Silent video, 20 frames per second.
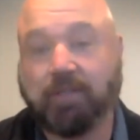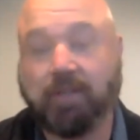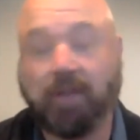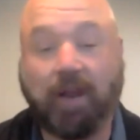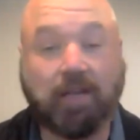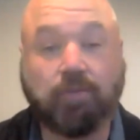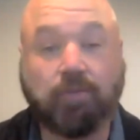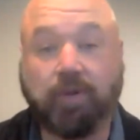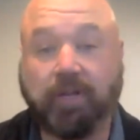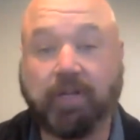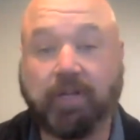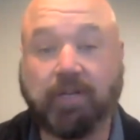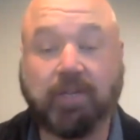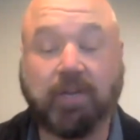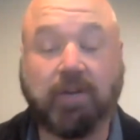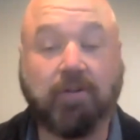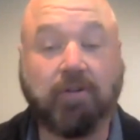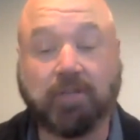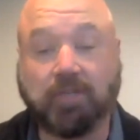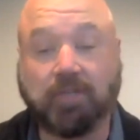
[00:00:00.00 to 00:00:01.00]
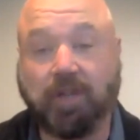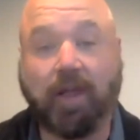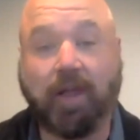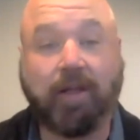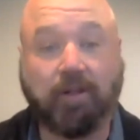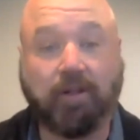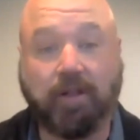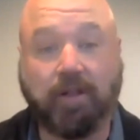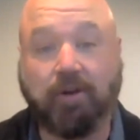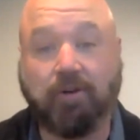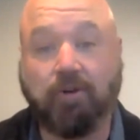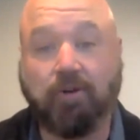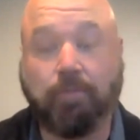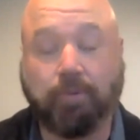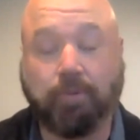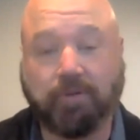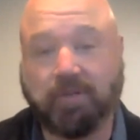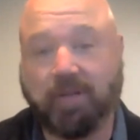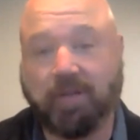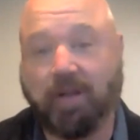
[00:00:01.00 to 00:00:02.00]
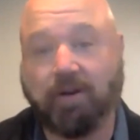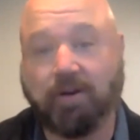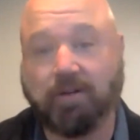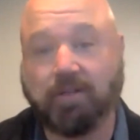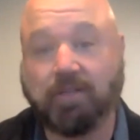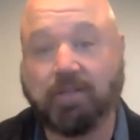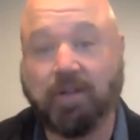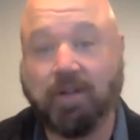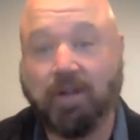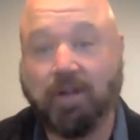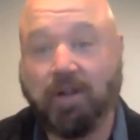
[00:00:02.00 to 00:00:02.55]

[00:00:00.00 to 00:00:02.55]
And as we continue to cycle in new presenters,